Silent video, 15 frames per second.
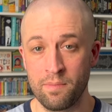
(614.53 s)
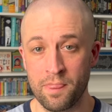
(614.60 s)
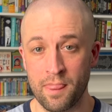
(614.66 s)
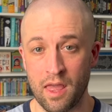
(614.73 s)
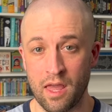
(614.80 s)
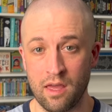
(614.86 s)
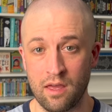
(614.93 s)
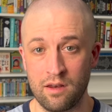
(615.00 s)

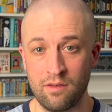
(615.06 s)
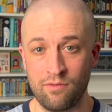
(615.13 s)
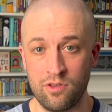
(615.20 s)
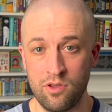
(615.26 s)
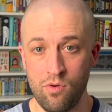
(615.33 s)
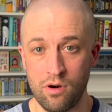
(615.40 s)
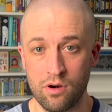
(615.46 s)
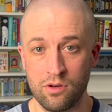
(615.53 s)
And if
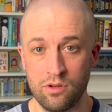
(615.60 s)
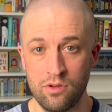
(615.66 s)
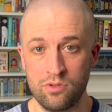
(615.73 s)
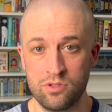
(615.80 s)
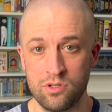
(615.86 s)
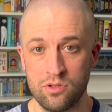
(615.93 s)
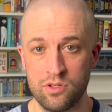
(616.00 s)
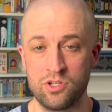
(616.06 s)
you are new
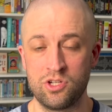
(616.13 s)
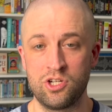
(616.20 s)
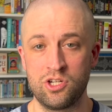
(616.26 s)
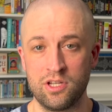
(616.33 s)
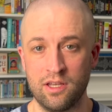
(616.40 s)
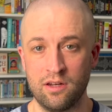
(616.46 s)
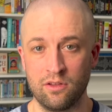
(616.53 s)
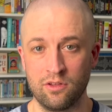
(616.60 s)
to this
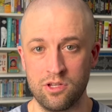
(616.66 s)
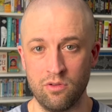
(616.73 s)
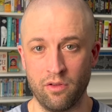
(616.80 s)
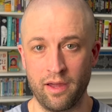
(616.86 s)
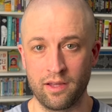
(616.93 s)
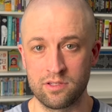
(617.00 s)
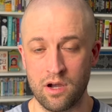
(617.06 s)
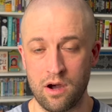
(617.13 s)
channel and you
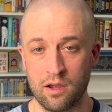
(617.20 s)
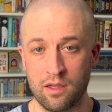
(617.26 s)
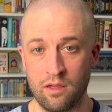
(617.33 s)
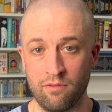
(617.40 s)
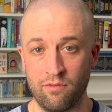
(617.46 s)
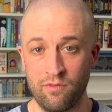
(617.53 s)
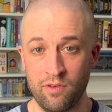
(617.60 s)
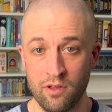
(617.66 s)
like
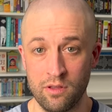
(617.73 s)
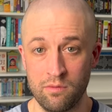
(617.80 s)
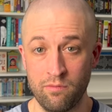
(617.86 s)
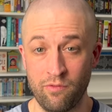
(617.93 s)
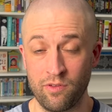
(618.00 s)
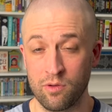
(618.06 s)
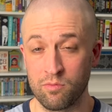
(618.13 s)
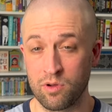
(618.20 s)
talking film,
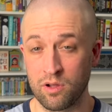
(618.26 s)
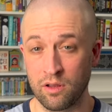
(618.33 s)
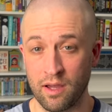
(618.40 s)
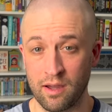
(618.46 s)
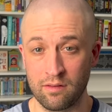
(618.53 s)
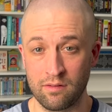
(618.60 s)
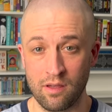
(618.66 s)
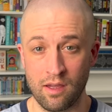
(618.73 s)
film
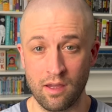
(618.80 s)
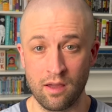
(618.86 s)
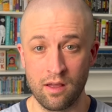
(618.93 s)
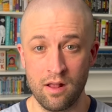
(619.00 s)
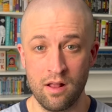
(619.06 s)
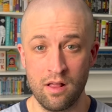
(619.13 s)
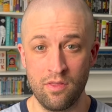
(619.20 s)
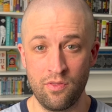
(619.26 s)
collecting,
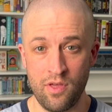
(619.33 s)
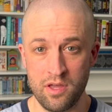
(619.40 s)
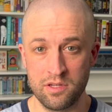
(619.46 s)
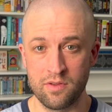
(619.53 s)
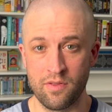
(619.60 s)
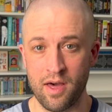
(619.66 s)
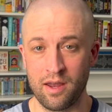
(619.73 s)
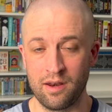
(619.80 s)

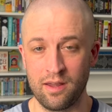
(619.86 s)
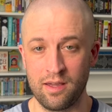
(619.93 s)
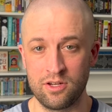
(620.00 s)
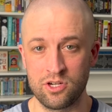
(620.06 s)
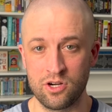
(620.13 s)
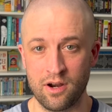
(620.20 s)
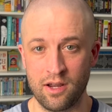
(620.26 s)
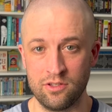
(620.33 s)
things of that
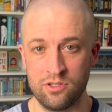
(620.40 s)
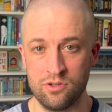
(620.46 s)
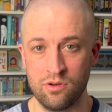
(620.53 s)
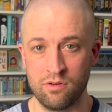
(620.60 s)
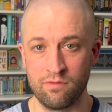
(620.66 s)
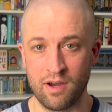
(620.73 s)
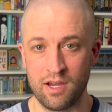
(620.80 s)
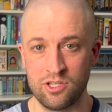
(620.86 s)
nature, I do
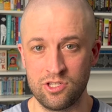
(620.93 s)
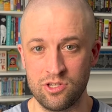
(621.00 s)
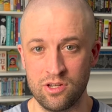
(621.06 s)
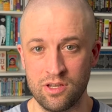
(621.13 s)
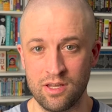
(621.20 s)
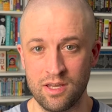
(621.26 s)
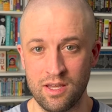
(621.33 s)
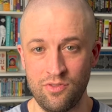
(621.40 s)
invite you
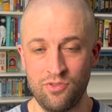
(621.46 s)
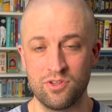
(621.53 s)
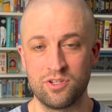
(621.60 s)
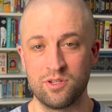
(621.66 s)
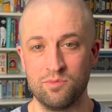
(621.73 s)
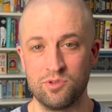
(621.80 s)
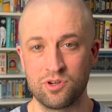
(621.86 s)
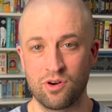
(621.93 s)
to hit the
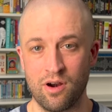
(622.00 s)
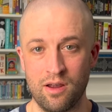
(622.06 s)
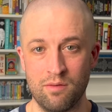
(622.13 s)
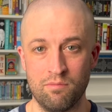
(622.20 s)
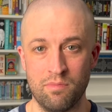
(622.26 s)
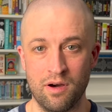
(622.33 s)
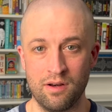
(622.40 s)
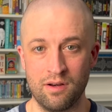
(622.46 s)

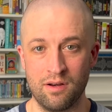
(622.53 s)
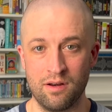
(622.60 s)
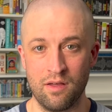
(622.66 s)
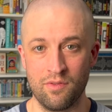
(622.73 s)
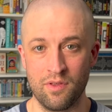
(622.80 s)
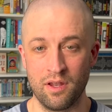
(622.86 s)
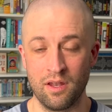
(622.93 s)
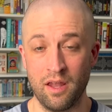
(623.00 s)
subscribe button,
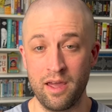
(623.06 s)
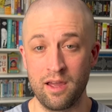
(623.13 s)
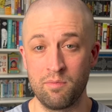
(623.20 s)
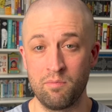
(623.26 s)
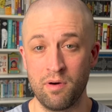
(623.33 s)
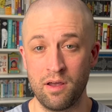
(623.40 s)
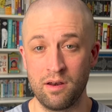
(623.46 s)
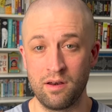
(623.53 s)
the
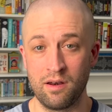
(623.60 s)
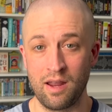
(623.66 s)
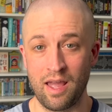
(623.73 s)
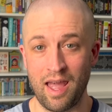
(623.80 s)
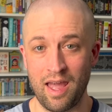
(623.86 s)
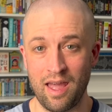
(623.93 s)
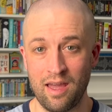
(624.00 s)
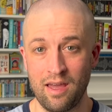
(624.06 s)
like button,
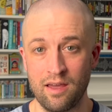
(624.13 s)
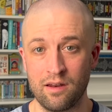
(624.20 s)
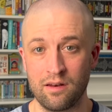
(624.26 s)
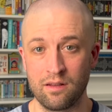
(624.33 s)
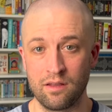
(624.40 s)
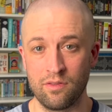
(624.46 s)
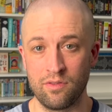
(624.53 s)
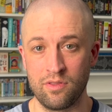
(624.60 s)

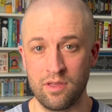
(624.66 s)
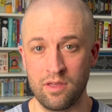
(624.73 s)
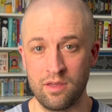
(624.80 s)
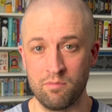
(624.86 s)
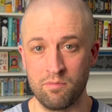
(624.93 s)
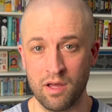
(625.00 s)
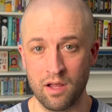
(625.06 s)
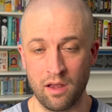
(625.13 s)
and the
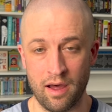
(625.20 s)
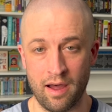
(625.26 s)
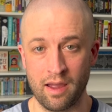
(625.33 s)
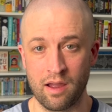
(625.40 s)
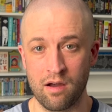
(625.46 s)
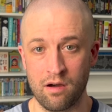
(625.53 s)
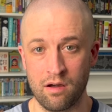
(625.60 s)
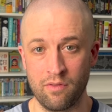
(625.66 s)
bell
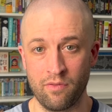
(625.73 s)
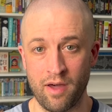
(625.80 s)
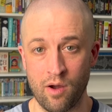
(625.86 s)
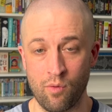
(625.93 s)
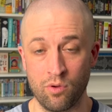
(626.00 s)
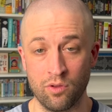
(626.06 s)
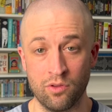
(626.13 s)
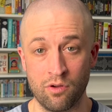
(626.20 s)
icon.
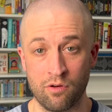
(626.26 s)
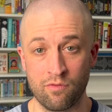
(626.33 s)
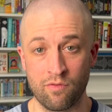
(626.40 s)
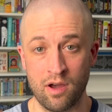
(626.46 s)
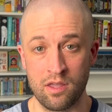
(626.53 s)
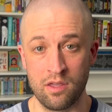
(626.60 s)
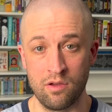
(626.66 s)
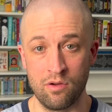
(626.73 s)
That will
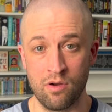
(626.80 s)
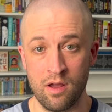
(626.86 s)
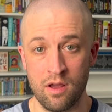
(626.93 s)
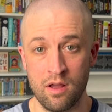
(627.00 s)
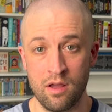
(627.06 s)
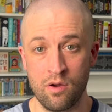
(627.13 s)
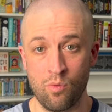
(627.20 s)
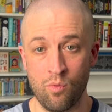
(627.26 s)
notify you
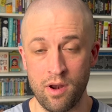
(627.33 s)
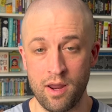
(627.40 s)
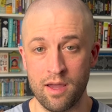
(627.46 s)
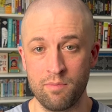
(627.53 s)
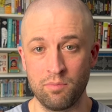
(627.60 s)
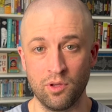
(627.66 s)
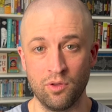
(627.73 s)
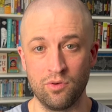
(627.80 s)
when I
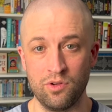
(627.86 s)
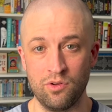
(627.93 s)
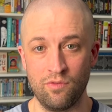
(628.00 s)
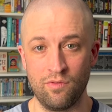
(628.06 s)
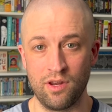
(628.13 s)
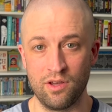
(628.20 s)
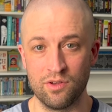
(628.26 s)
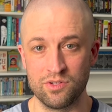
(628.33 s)
upload new
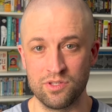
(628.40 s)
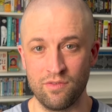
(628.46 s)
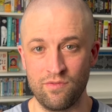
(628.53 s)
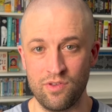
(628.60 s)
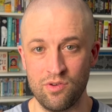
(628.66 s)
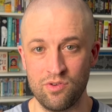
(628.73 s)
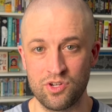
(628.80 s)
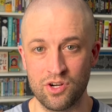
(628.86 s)
videos in the
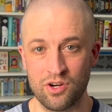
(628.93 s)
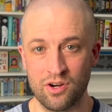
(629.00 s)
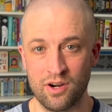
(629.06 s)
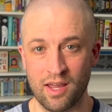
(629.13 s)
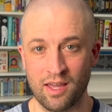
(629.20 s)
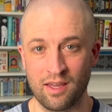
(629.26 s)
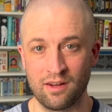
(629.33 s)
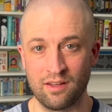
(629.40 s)
future.
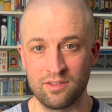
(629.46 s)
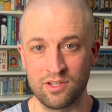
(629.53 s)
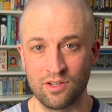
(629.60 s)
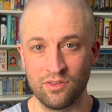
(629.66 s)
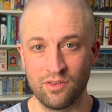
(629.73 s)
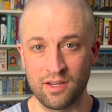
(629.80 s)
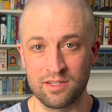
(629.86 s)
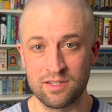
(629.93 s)
And
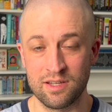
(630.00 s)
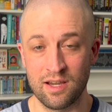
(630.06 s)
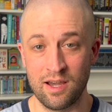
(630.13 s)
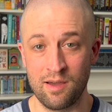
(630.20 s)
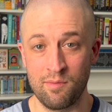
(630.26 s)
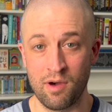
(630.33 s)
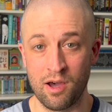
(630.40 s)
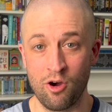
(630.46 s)
until next
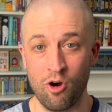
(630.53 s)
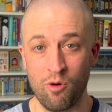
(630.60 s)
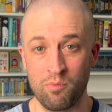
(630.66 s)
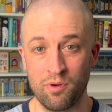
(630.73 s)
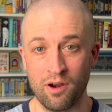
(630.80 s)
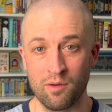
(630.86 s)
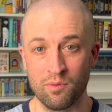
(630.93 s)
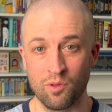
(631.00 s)
time, I
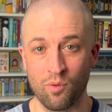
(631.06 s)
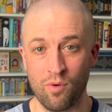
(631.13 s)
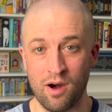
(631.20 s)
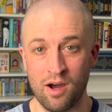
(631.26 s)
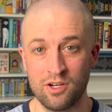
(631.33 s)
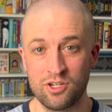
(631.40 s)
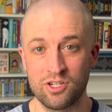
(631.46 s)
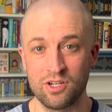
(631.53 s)
hope you're able to
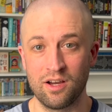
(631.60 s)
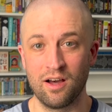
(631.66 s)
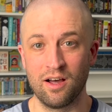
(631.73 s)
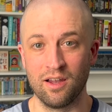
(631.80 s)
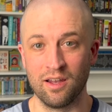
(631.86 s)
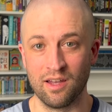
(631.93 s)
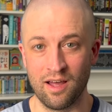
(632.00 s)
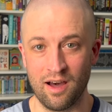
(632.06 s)
watch
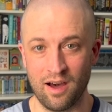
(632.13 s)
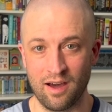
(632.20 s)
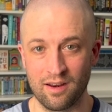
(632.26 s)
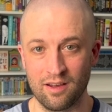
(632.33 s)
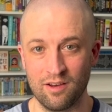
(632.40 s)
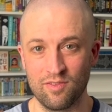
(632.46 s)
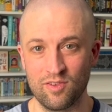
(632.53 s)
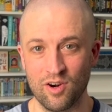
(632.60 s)
a
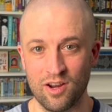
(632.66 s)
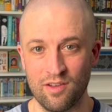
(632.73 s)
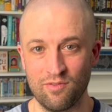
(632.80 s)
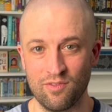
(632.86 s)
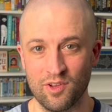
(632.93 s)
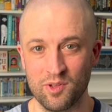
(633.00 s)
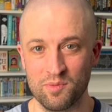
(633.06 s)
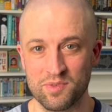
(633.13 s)
lot of great
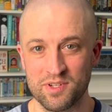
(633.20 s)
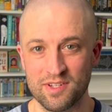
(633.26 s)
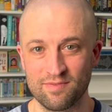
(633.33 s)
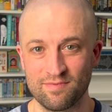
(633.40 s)
films.